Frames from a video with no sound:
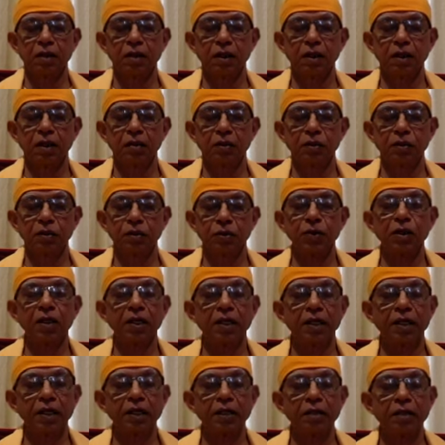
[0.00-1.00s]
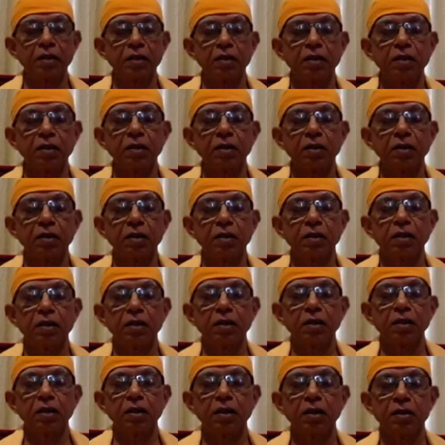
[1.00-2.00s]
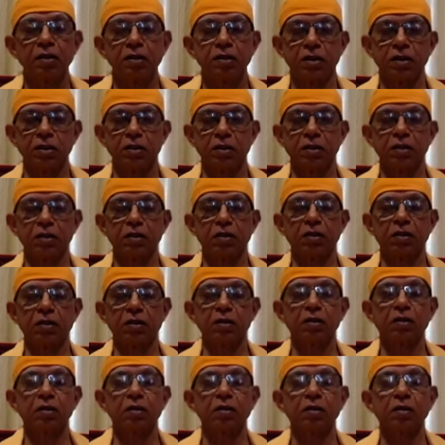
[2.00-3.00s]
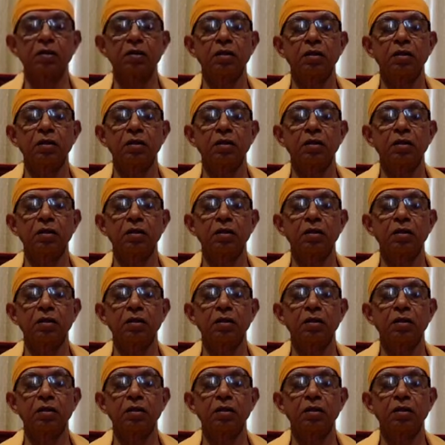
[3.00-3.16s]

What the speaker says: and also conduct a session on